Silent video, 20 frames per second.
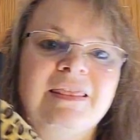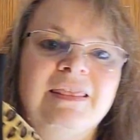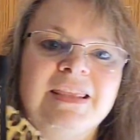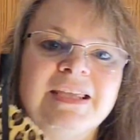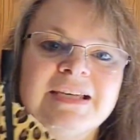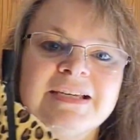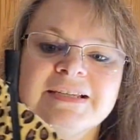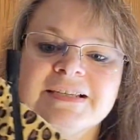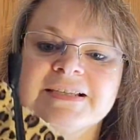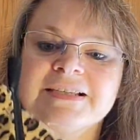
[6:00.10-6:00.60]

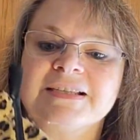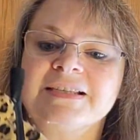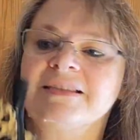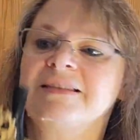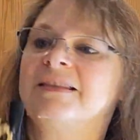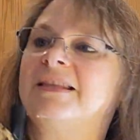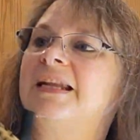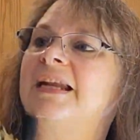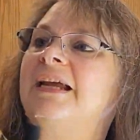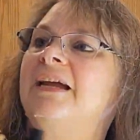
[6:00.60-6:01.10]
this
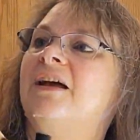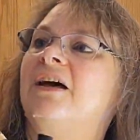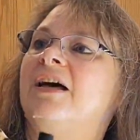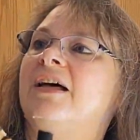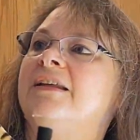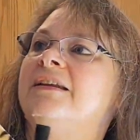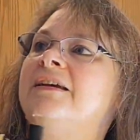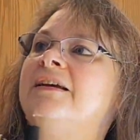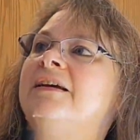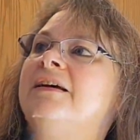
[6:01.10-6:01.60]
that I
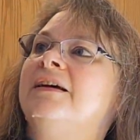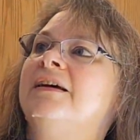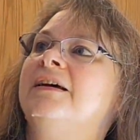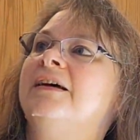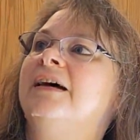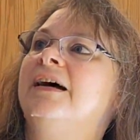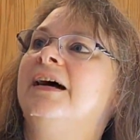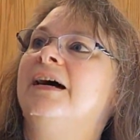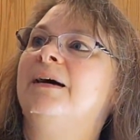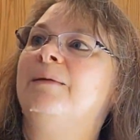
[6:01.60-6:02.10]
got
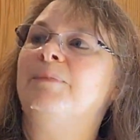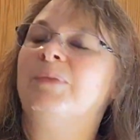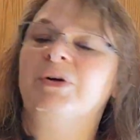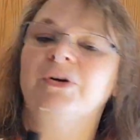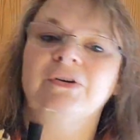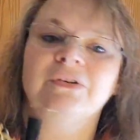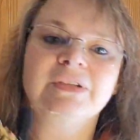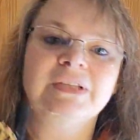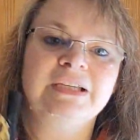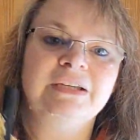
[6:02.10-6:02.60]

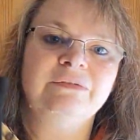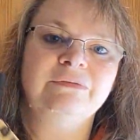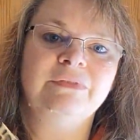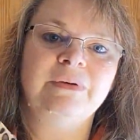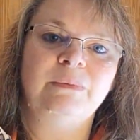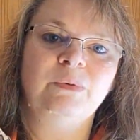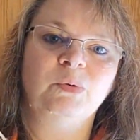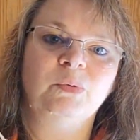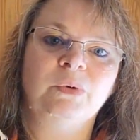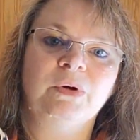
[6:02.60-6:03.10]
early in
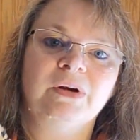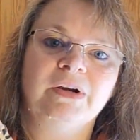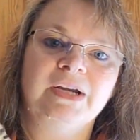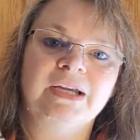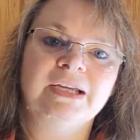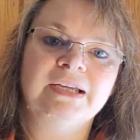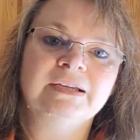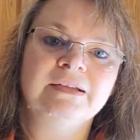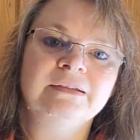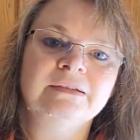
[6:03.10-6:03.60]

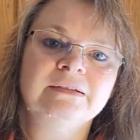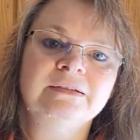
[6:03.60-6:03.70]
February.